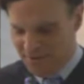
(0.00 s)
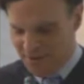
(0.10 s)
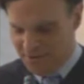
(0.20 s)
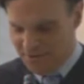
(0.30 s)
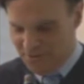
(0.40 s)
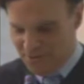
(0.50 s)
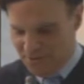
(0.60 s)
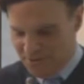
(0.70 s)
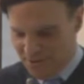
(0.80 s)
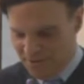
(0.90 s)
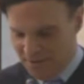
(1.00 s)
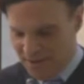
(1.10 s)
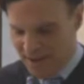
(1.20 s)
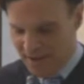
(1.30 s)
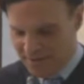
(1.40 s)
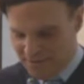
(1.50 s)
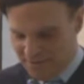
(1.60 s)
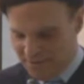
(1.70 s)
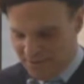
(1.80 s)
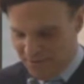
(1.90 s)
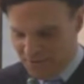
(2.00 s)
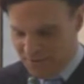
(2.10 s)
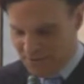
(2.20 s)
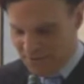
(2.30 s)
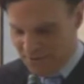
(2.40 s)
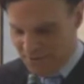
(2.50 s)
Constitution on the glass, as Chief Judge